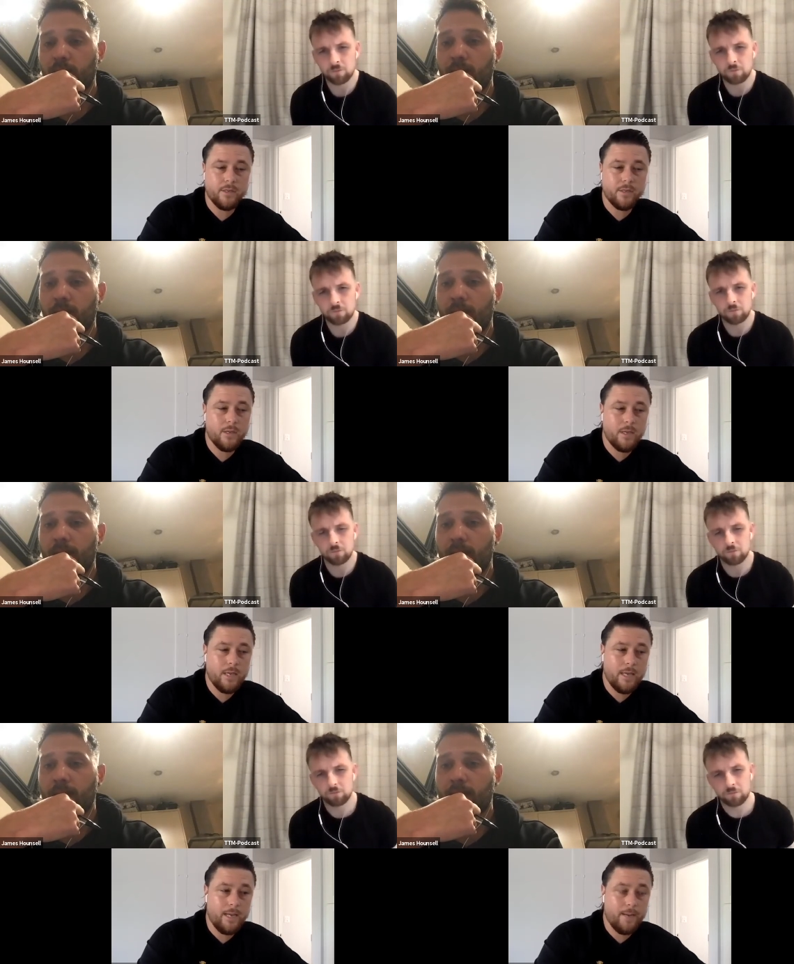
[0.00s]
Speaker 1: And
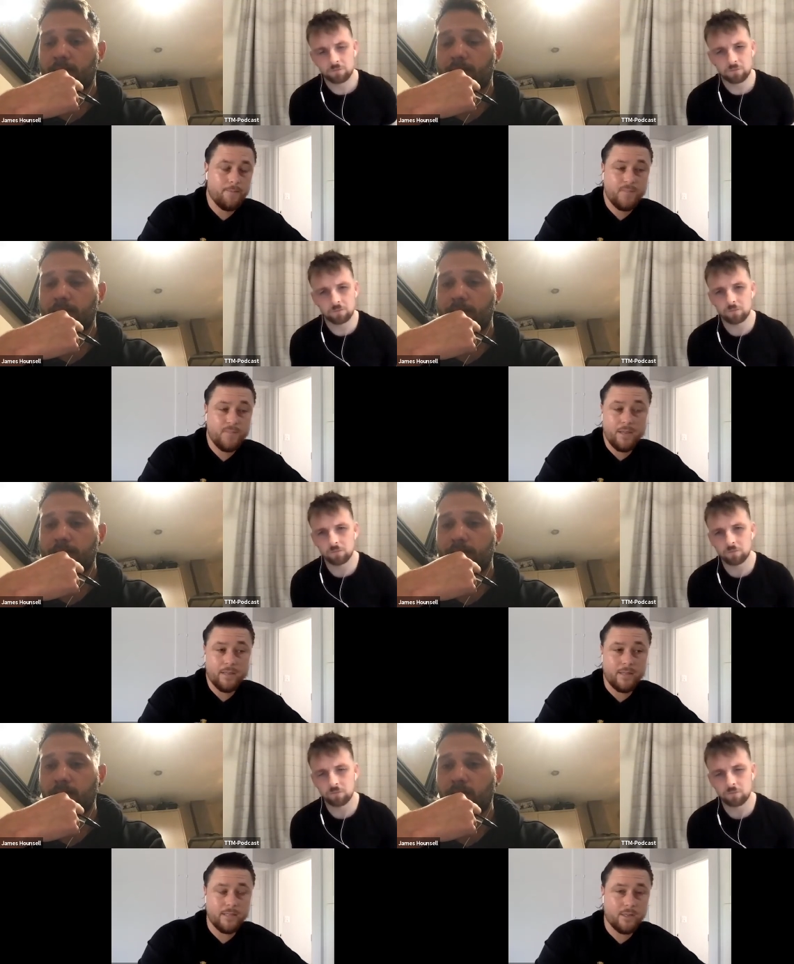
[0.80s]
um, yeah, that,
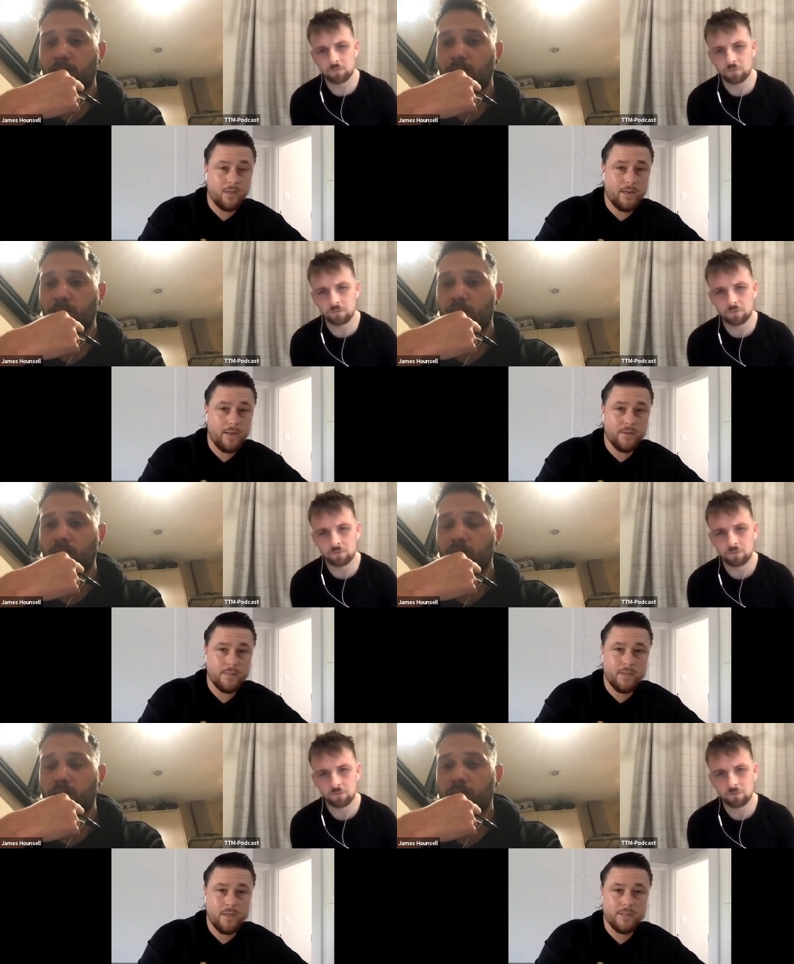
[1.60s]
that's kind of how it
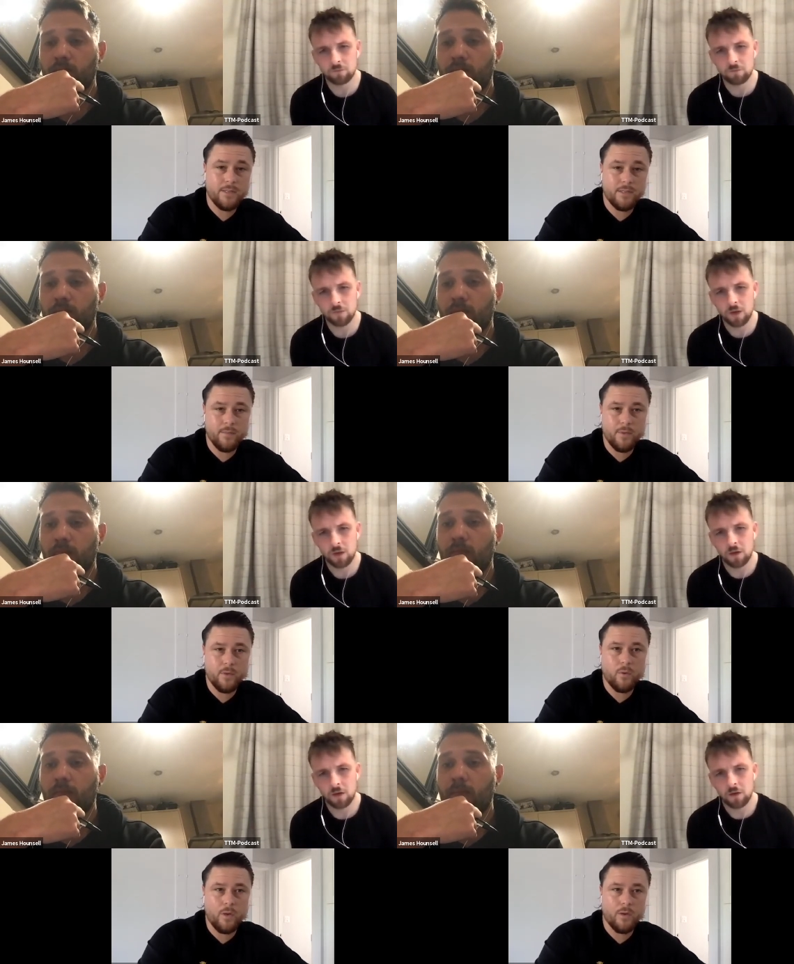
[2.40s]
started and it
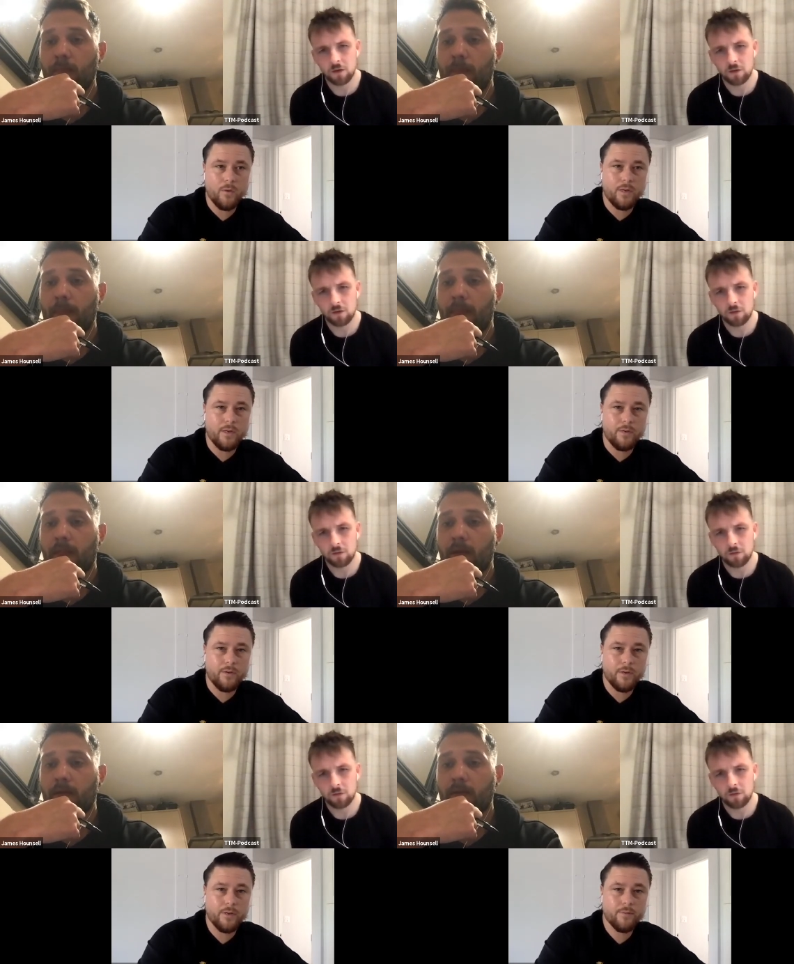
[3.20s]
built quite quickly,
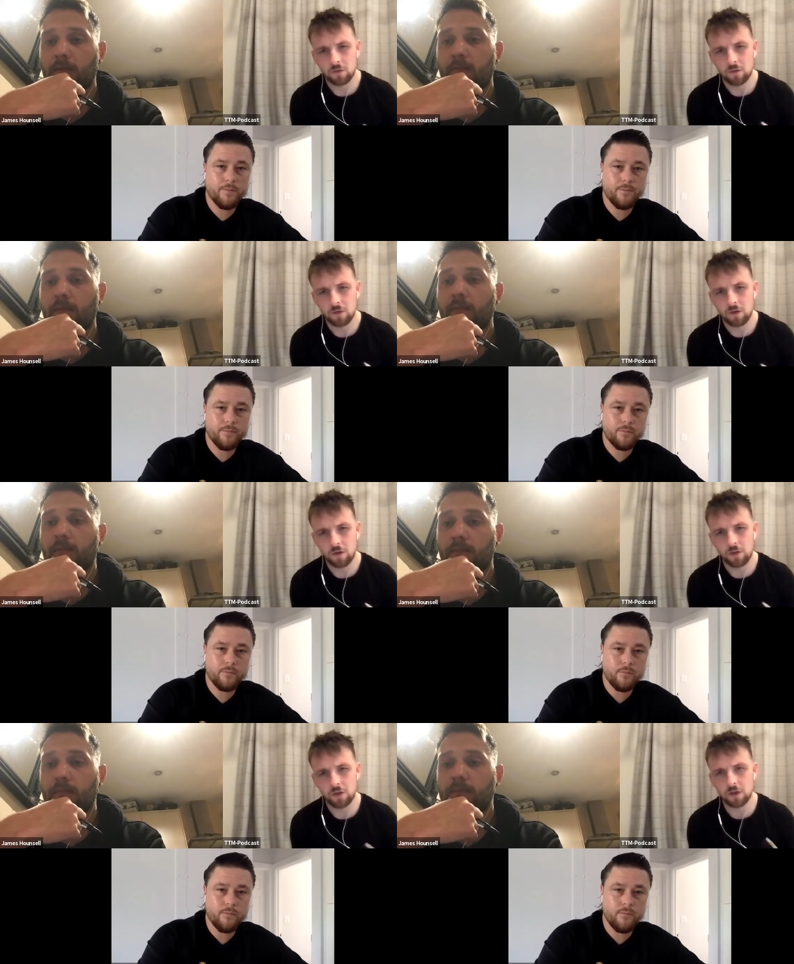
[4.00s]
really.
Speaker 2: I
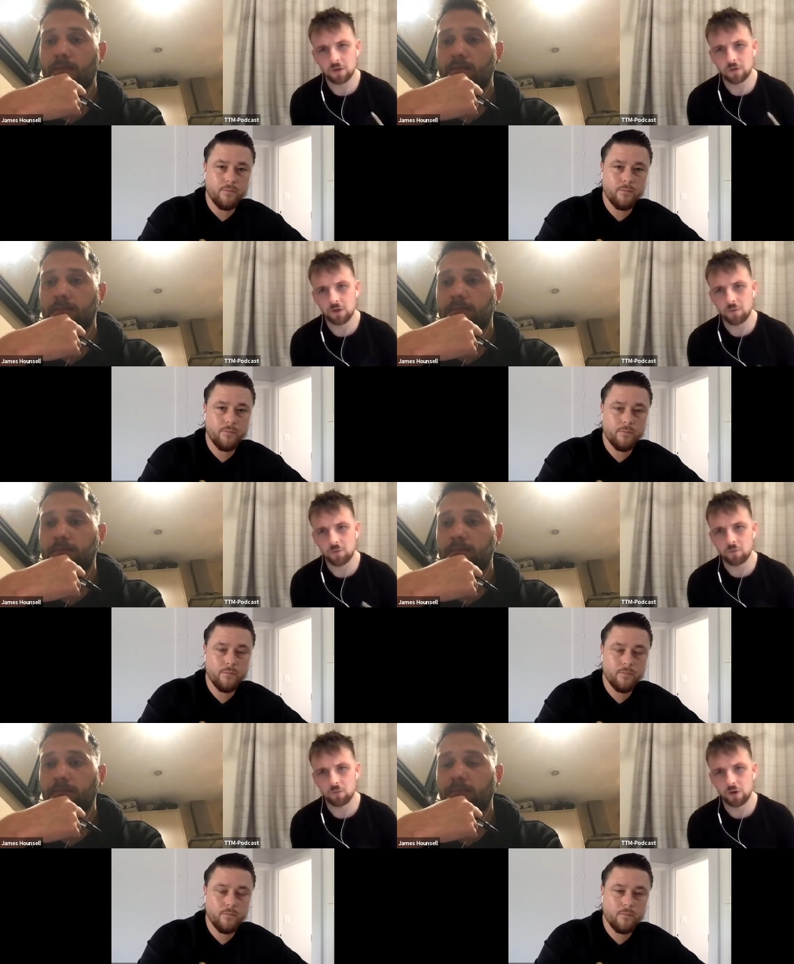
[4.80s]
think it's um,
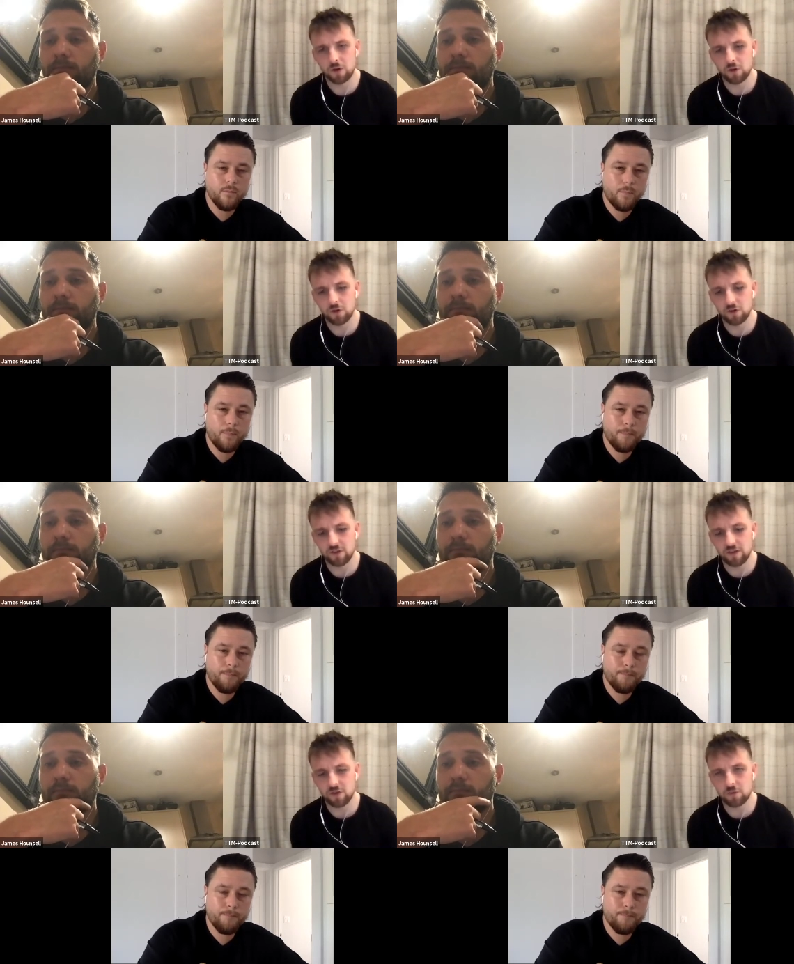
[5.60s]
really good and a
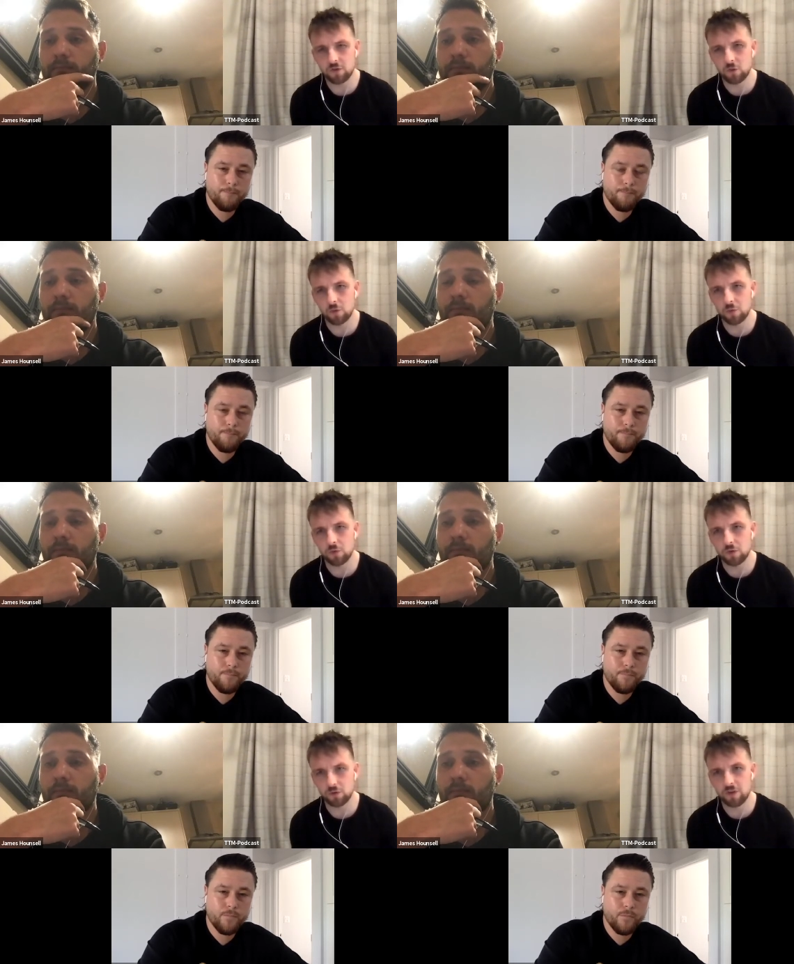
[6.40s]
testament to
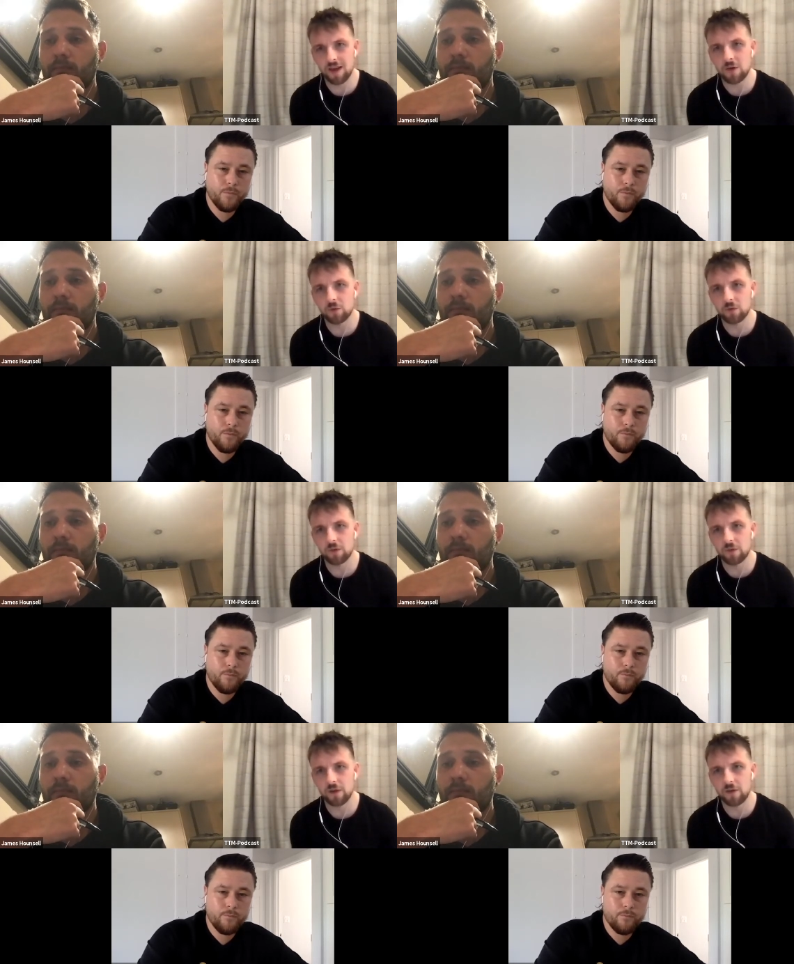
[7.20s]
Ipswich Town that
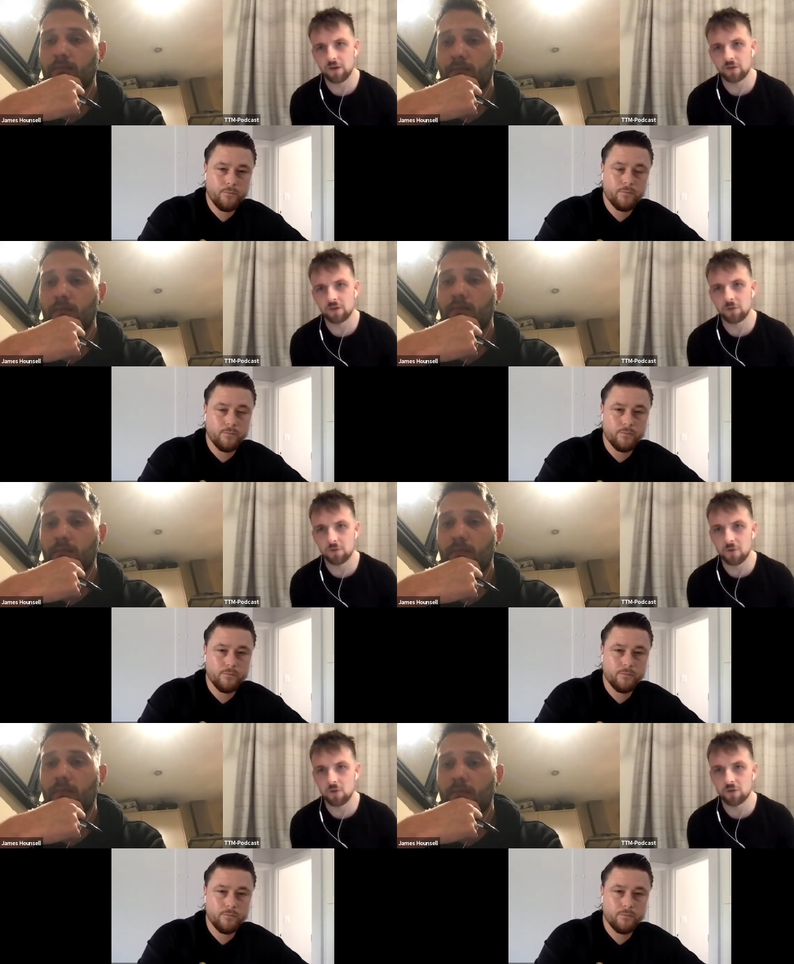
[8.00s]
they're actually
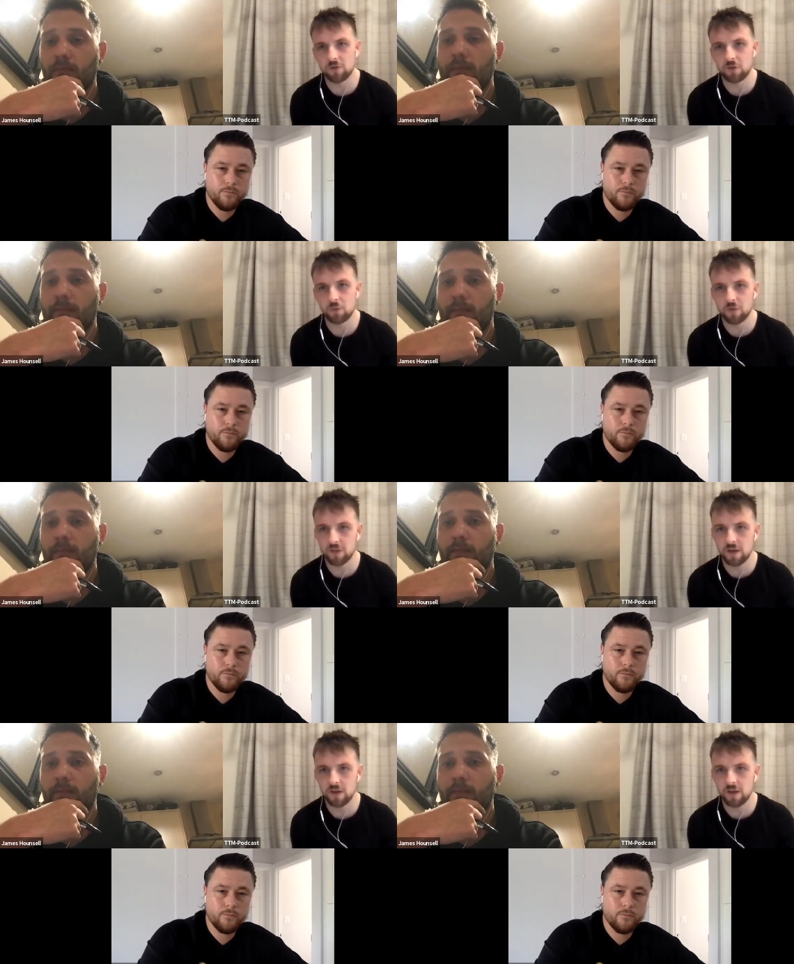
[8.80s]
promoting from within